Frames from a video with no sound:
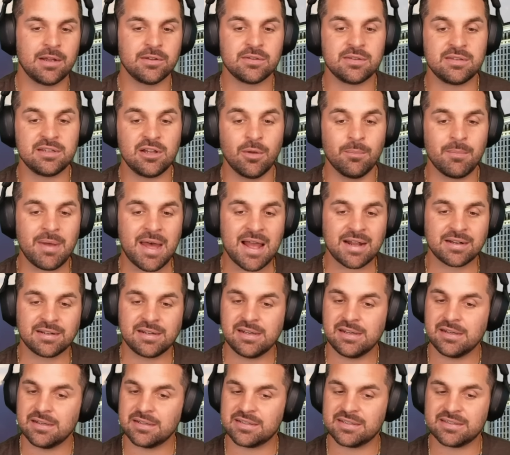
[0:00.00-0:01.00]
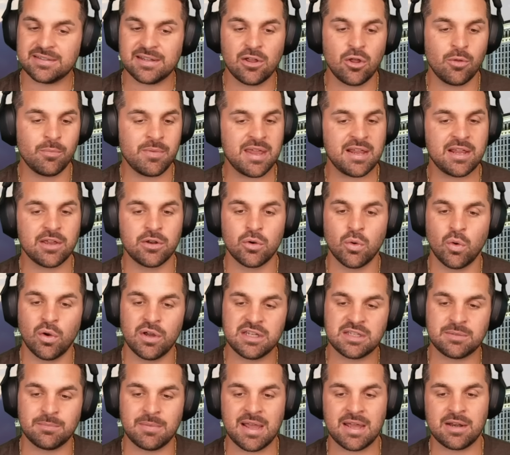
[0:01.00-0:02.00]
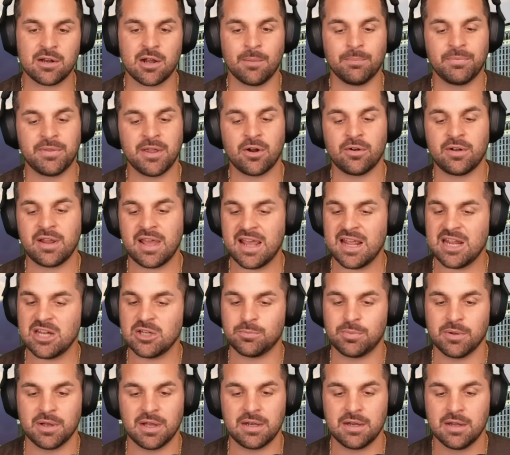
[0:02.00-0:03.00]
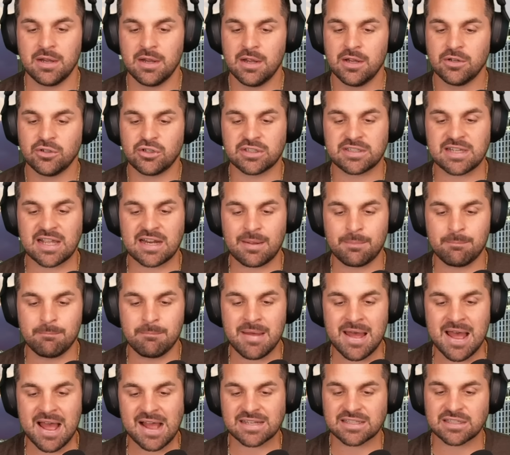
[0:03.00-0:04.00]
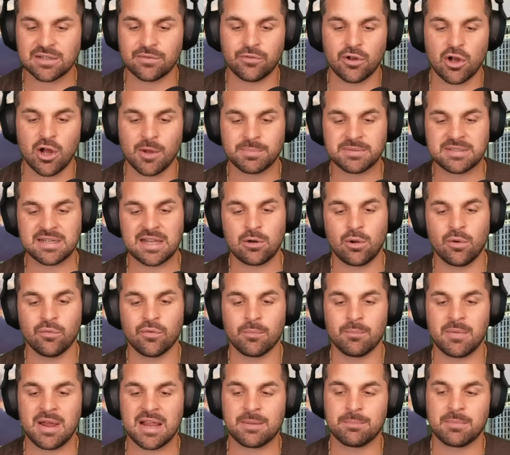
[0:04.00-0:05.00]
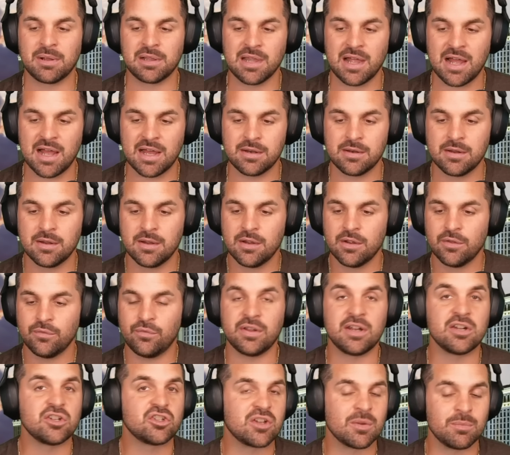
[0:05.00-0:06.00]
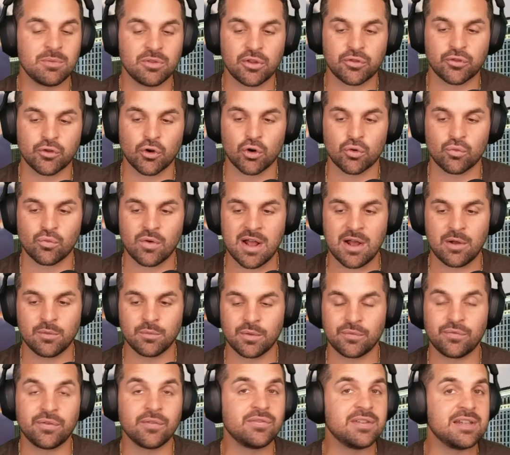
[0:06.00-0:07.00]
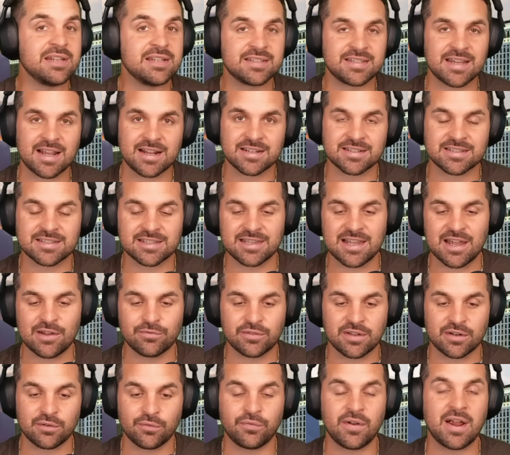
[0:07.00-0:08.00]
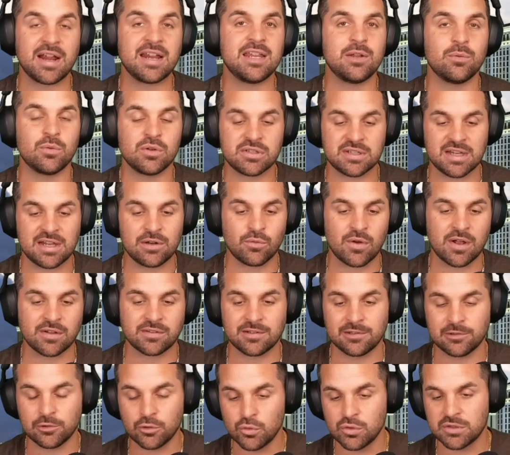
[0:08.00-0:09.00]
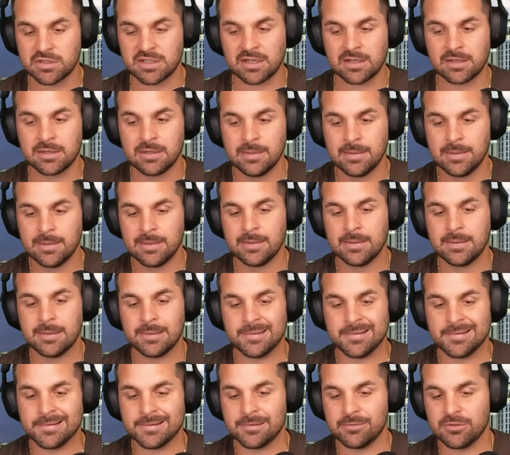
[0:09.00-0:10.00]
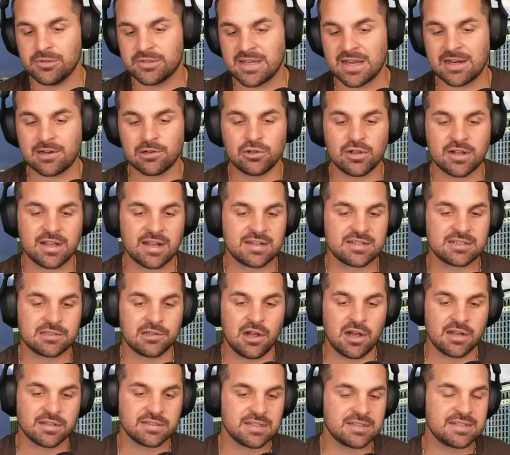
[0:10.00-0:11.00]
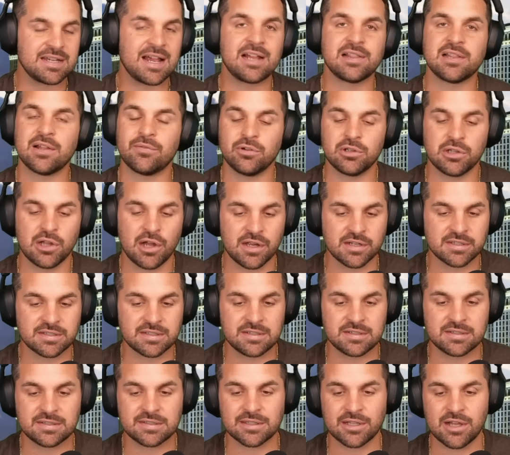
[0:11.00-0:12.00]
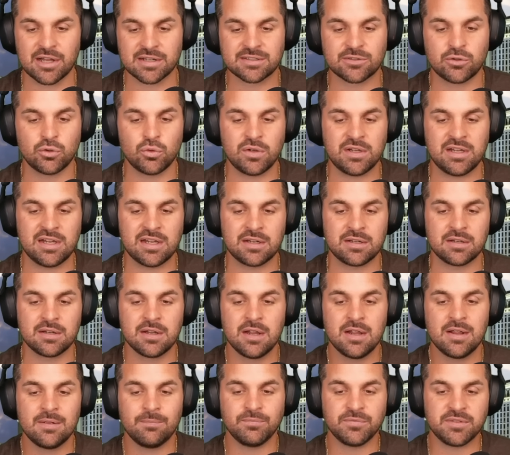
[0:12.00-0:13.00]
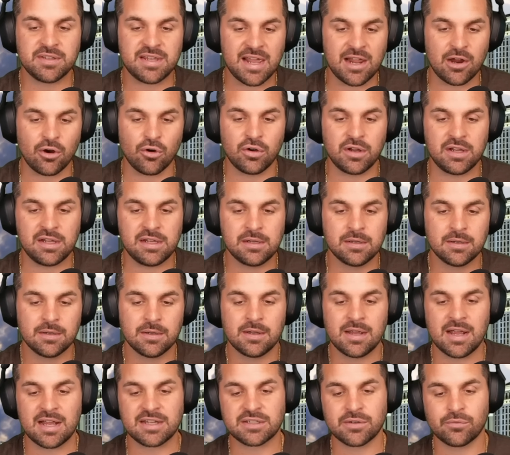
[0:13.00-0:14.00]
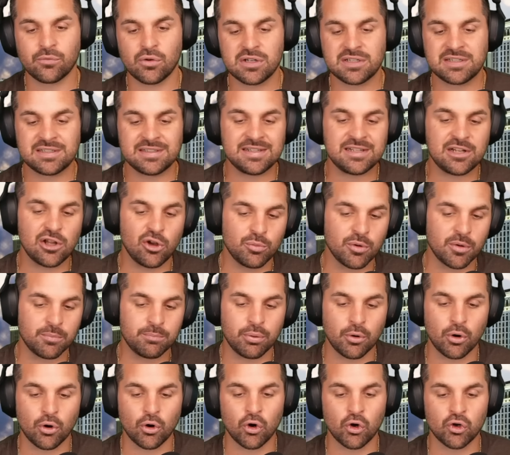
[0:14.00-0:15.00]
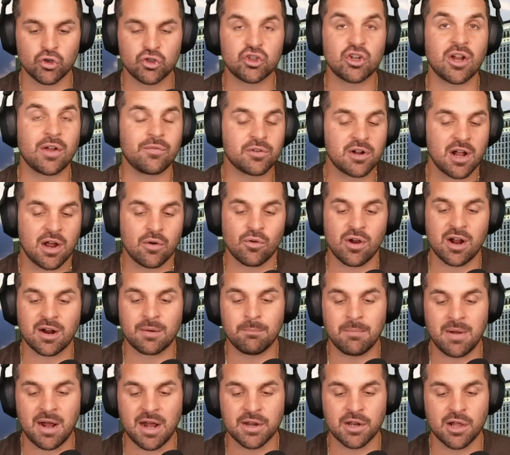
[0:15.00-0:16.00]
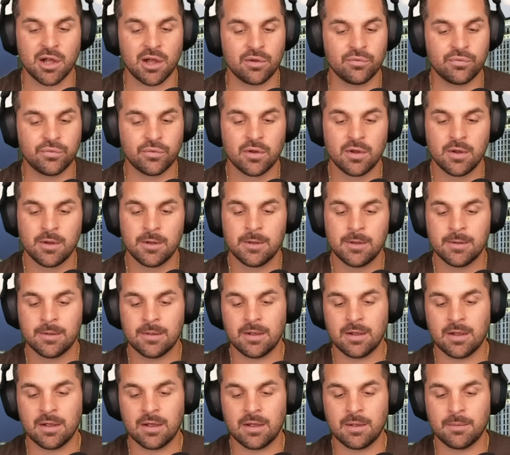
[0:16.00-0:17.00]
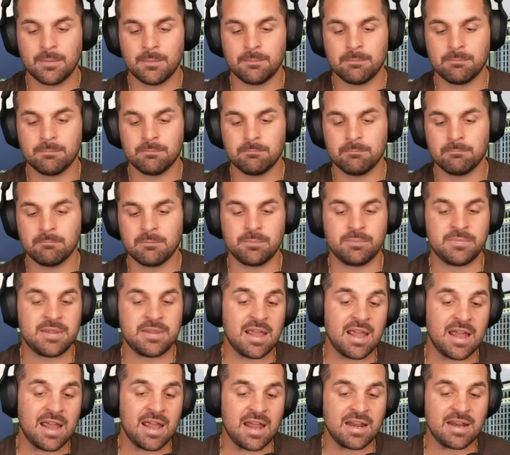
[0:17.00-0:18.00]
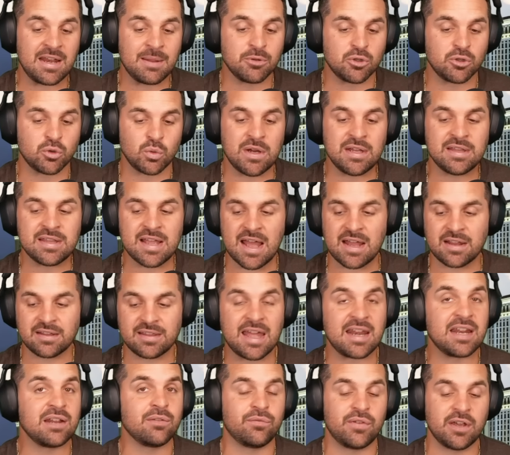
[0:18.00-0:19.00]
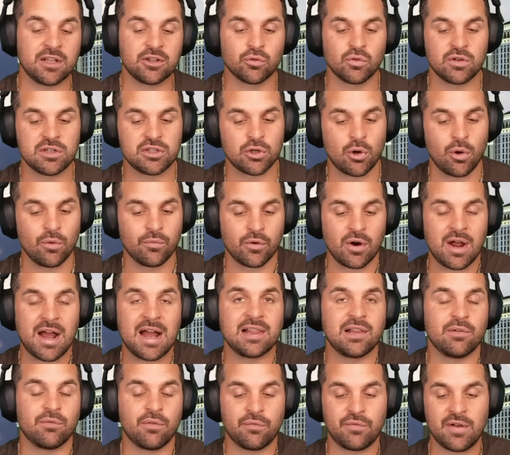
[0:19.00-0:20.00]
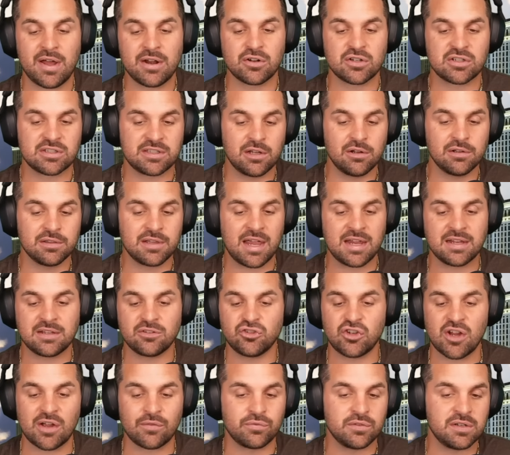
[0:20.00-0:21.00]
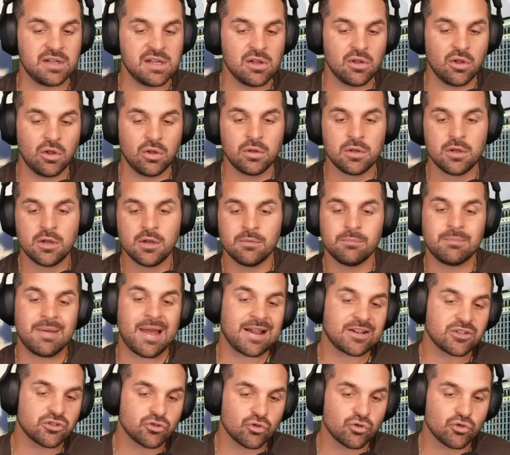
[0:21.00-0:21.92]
Neil Magny still making noise, man, up there in age, but just had a massive upset over Mike Malott. Finished him in the third round with 15 seconds left in a fight he was en route to losing. You take a look at his losses, high-level losses, lost to Ian Gary, as of recently, Gilbert Burns, Shavkat Rakhmonov. And in between that, getting victories over high-level fighters still, like Jeff Neal, Max